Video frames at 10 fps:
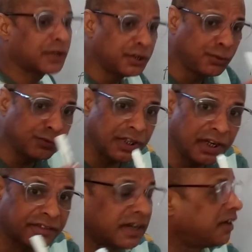You can use in
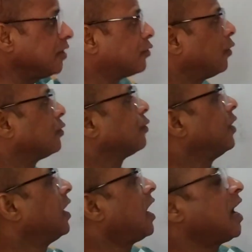a sentence also.
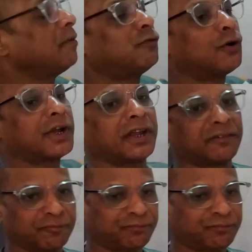I am walking.